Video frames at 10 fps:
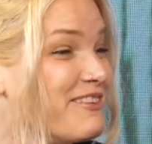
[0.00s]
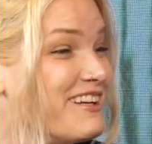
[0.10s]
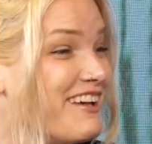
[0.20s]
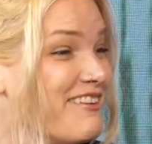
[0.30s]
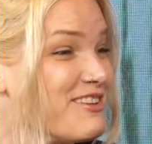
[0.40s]

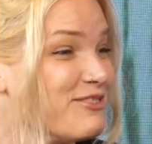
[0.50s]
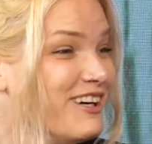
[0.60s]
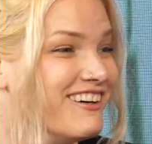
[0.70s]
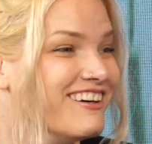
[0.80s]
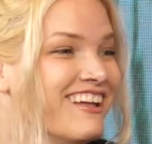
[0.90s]
many times as
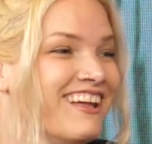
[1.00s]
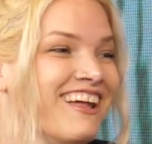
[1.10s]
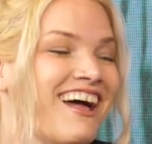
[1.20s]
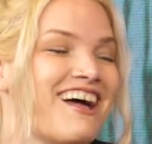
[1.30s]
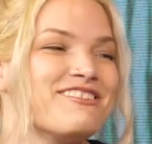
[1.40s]
well.
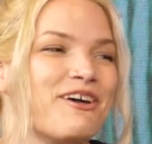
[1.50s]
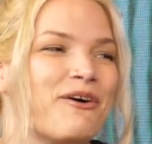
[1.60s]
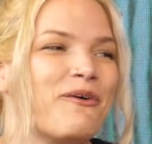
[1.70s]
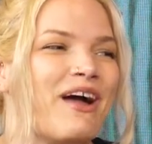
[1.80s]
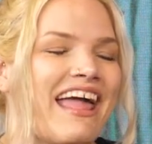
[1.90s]

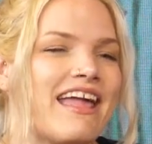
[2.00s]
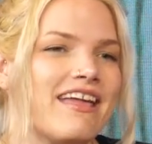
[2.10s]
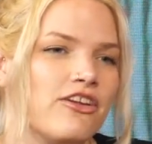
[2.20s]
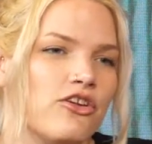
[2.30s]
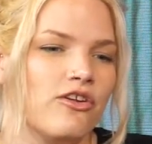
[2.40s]
So
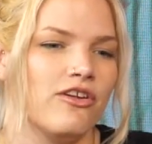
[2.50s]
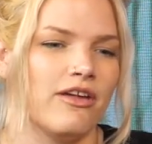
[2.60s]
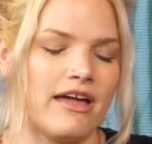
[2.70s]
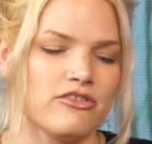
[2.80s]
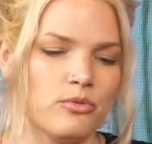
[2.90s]

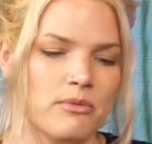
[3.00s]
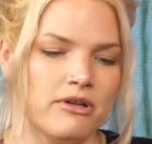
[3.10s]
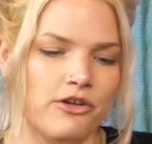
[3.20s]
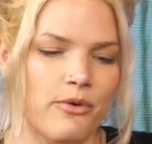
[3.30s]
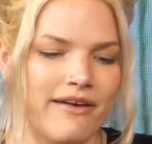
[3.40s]
as a
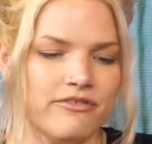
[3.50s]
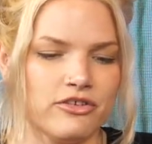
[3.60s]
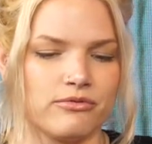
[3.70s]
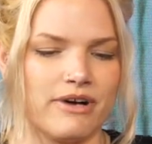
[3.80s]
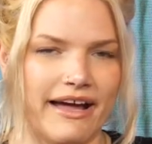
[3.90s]
woman, you have
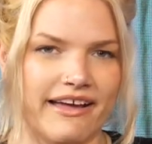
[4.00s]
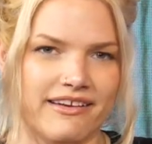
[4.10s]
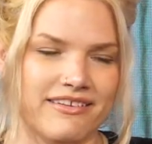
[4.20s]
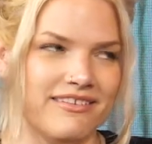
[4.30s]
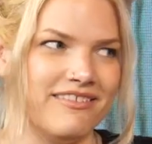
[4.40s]
to
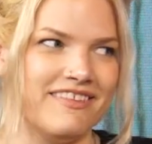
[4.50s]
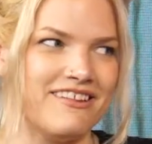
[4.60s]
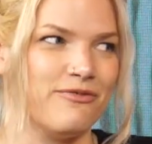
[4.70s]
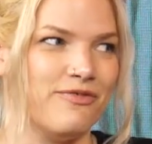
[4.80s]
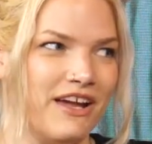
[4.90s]
ride
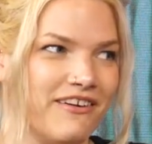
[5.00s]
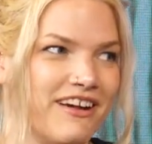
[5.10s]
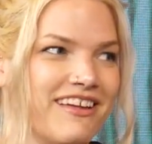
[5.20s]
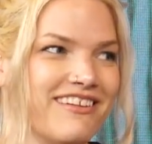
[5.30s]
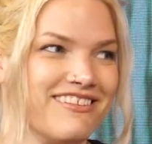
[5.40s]
this
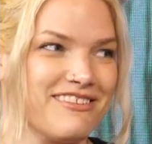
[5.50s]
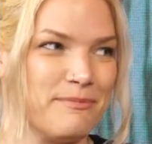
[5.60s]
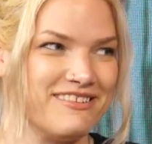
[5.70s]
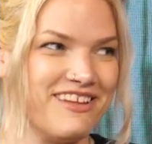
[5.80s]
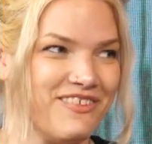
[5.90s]
very
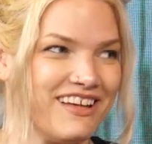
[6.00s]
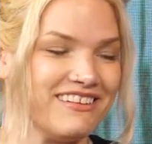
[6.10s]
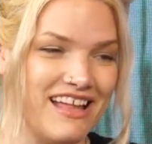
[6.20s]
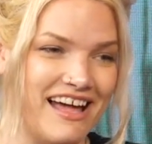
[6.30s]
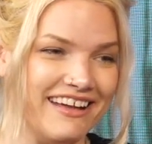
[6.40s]
specific
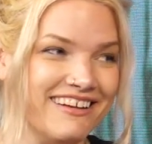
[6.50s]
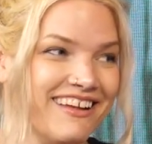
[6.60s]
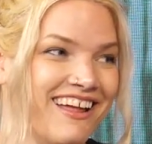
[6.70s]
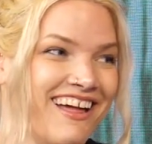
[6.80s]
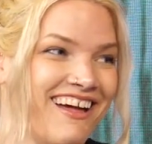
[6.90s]
line
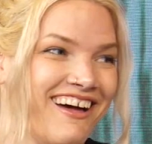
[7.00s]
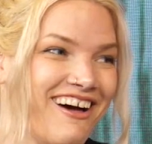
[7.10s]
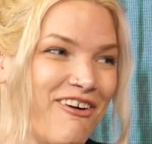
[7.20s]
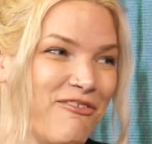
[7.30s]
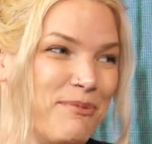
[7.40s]

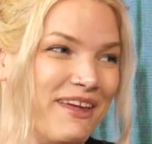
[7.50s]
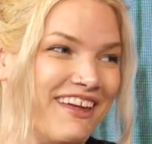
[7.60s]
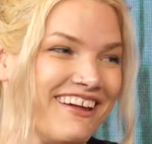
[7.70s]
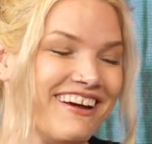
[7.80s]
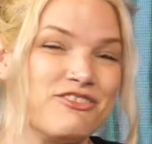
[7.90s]
of
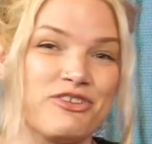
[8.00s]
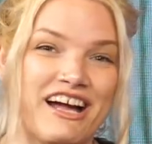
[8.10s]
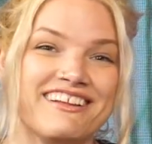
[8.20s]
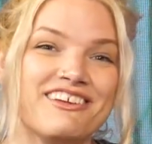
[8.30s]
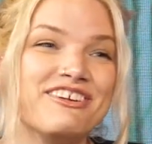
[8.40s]
being
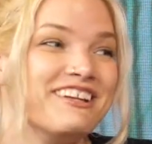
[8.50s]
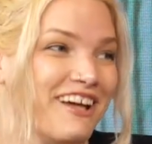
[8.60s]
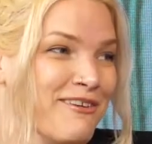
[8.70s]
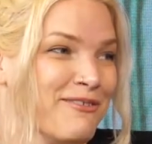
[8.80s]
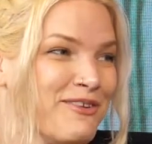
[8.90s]
attractive
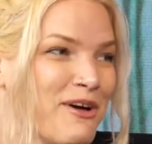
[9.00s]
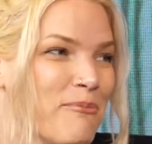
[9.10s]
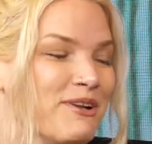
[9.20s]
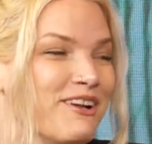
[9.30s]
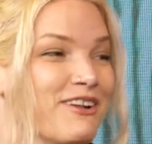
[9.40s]
enough,
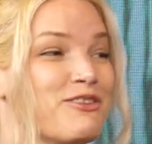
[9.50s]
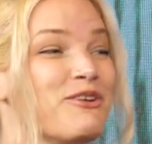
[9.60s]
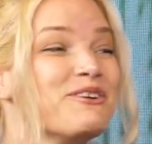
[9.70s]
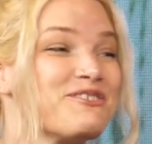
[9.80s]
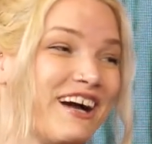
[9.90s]
but not
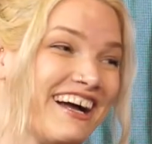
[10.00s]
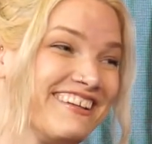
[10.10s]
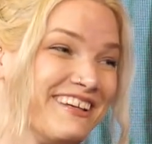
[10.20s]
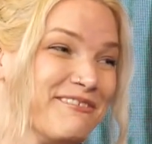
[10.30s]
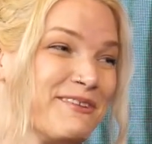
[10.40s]
too
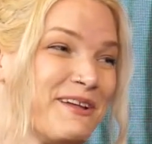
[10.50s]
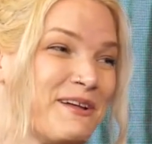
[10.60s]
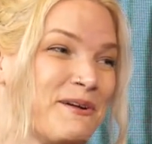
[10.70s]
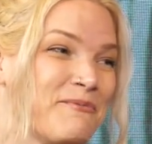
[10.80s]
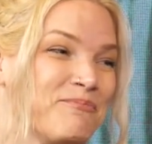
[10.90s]
attractive.
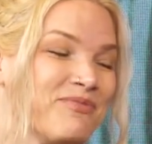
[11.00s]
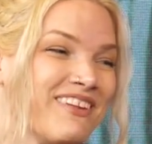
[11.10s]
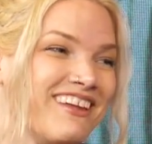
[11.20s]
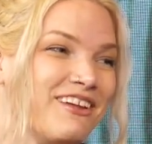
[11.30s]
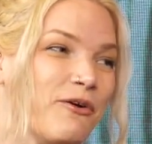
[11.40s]

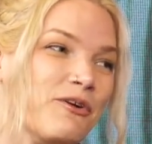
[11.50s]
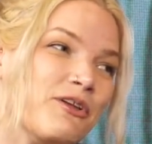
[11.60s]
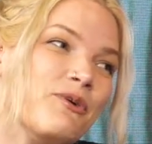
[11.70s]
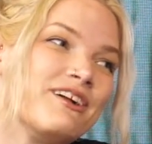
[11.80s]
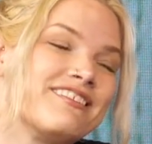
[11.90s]

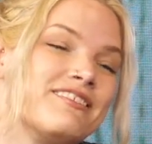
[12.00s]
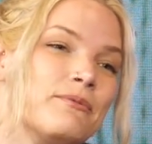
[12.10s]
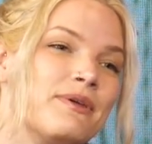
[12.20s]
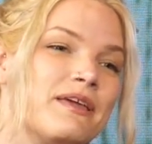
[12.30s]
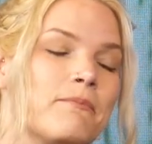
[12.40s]
You want
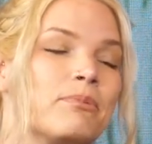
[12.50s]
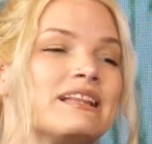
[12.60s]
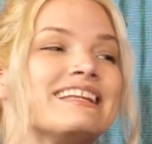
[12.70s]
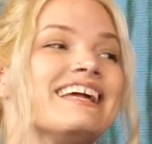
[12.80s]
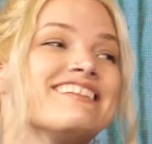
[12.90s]
to be
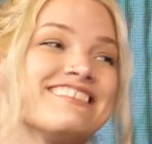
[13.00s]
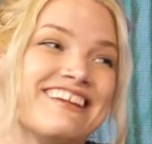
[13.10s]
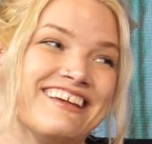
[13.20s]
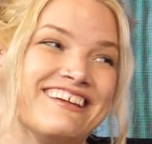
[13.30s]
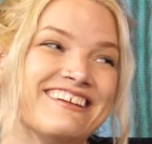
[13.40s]

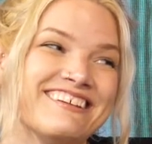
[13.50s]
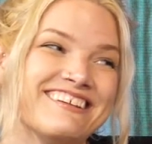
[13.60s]
pleasing,